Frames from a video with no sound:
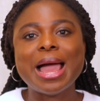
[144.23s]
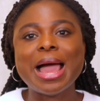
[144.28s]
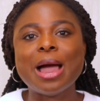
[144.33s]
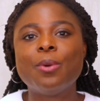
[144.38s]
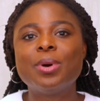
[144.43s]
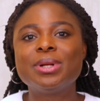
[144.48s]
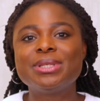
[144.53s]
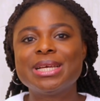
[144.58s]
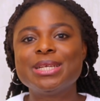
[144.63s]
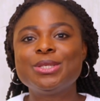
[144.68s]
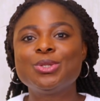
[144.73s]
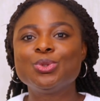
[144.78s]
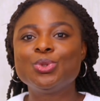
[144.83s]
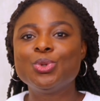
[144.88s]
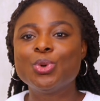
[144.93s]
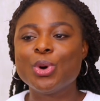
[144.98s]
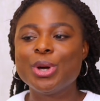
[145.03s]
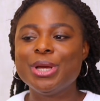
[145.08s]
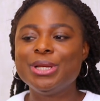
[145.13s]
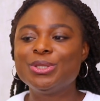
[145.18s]
I wanted to
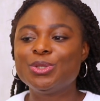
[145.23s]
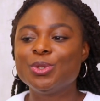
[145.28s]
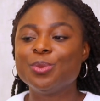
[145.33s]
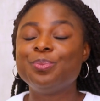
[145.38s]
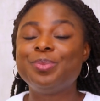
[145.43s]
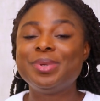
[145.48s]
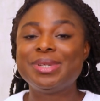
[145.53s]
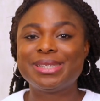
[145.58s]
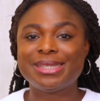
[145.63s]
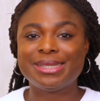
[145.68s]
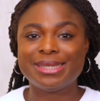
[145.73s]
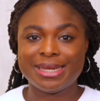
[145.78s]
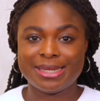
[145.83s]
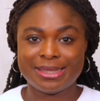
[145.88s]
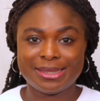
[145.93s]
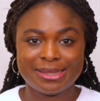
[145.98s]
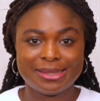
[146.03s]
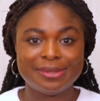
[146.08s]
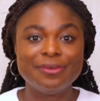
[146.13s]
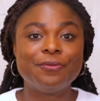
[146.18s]
go into
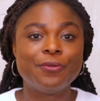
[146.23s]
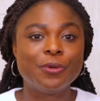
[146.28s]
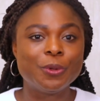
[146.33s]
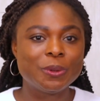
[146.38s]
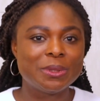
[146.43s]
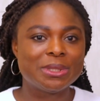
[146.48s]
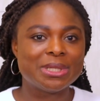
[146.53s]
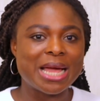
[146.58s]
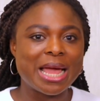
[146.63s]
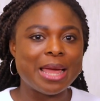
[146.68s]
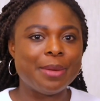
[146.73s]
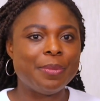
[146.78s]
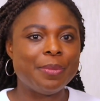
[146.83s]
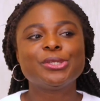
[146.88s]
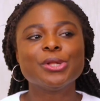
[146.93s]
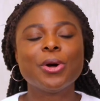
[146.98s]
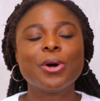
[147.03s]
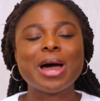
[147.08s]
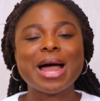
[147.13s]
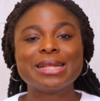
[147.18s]
business full time.
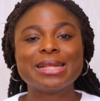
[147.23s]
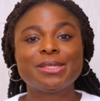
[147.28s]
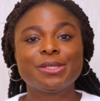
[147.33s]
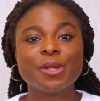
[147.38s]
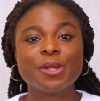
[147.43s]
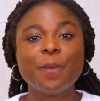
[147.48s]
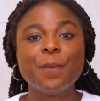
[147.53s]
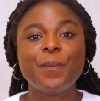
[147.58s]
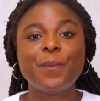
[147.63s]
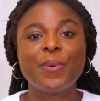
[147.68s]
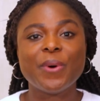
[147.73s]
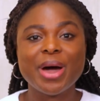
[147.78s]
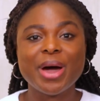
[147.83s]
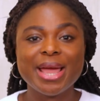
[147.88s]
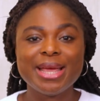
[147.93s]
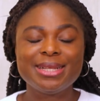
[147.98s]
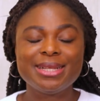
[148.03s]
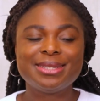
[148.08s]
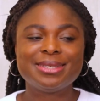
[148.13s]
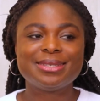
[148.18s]
So at some
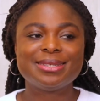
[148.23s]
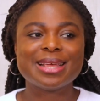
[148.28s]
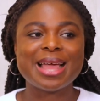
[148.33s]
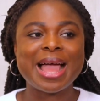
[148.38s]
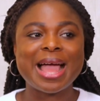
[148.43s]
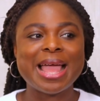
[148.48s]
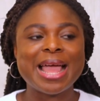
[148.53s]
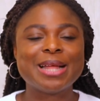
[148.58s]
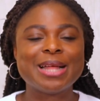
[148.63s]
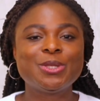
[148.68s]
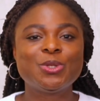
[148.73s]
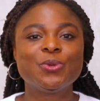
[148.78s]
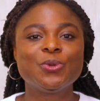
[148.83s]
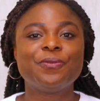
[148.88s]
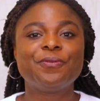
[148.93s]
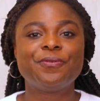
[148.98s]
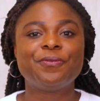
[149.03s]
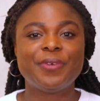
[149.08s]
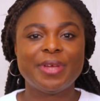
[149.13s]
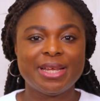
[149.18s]
point, I had
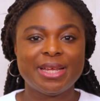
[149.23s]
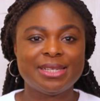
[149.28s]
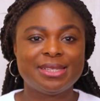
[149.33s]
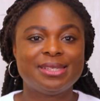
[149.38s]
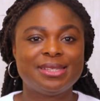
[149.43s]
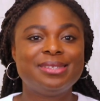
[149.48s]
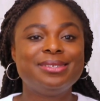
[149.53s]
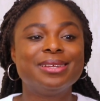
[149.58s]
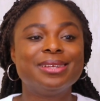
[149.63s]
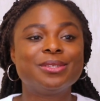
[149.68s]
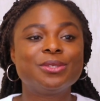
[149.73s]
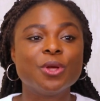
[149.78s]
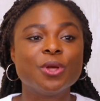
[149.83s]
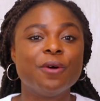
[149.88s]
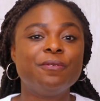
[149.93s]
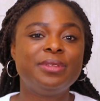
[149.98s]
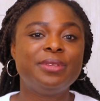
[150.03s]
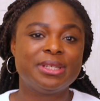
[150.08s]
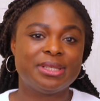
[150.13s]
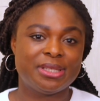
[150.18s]
to face the
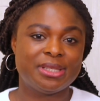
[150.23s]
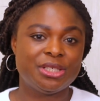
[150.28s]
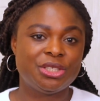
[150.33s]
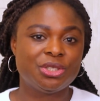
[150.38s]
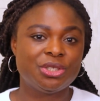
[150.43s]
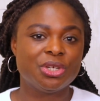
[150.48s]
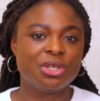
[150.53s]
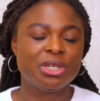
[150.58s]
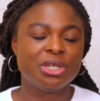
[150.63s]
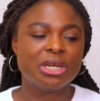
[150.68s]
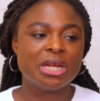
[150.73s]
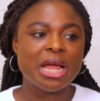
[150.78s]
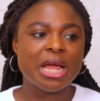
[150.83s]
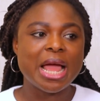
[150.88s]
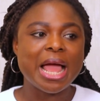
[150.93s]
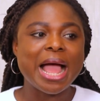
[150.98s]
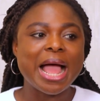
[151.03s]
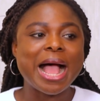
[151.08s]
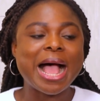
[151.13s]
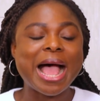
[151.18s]
tough decision.
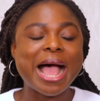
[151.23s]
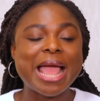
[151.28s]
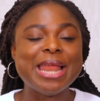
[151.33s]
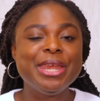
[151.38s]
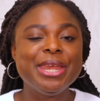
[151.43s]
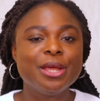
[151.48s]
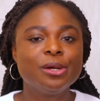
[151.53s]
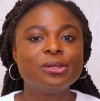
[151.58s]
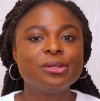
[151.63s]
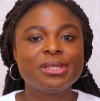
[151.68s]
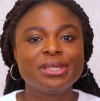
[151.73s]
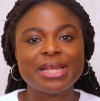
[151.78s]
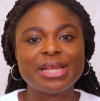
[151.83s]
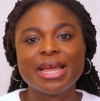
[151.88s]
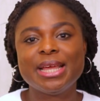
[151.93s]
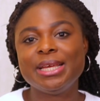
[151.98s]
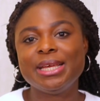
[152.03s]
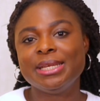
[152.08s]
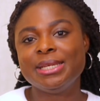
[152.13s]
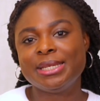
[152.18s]
I knew
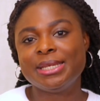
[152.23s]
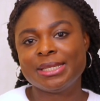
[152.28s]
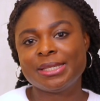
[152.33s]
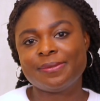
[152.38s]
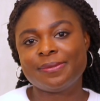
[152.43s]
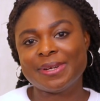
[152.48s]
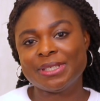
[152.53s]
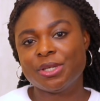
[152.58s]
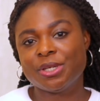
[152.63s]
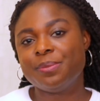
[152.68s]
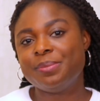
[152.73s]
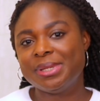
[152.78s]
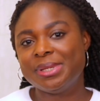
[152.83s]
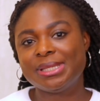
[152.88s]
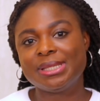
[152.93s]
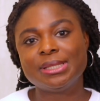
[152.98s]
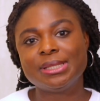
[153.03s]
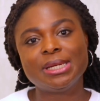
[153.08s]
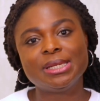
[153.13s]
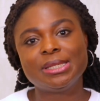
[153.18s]
staying in this fashion
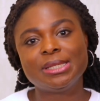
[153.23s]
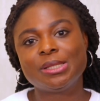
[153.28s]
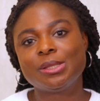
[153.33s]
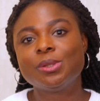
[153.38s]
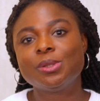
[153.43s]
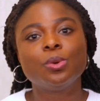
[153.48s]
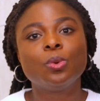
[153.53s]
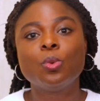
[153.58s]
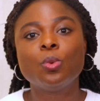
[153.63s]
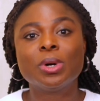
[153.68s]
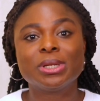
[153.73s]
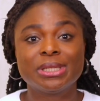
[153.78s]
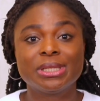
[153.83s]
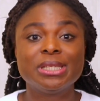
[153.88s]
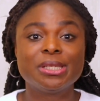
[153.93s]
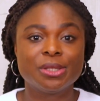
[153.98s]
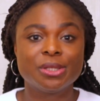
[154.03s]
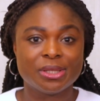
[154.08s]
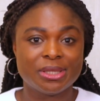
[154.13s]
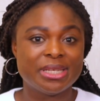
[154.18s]
business
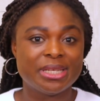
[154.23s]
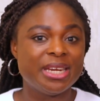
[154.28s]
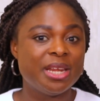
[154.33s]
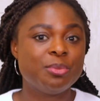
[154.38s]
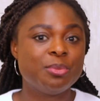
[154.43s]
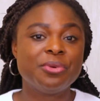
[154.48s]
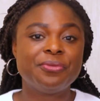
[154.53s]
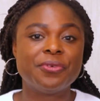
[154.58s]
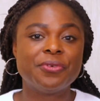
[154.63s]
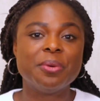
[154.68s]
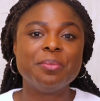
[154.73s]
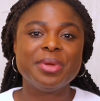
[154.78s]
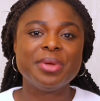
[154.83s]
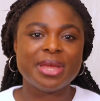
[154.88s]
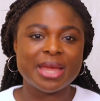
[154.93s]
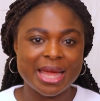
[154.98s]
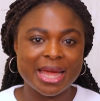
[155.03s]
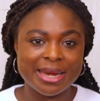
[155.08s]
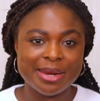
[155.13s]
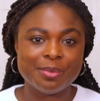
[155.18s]
wasn't sustainable for
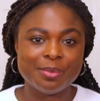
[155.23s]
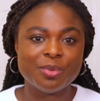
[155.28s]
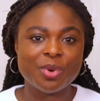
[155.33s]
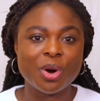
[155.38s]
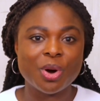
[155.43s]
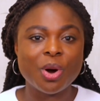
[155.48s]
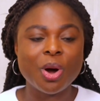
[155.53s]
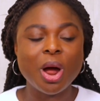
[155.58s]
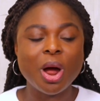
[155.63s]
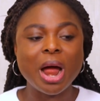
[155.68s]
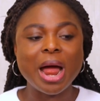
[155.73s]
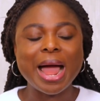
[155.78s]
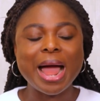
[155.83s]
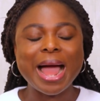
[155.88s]
me anymore.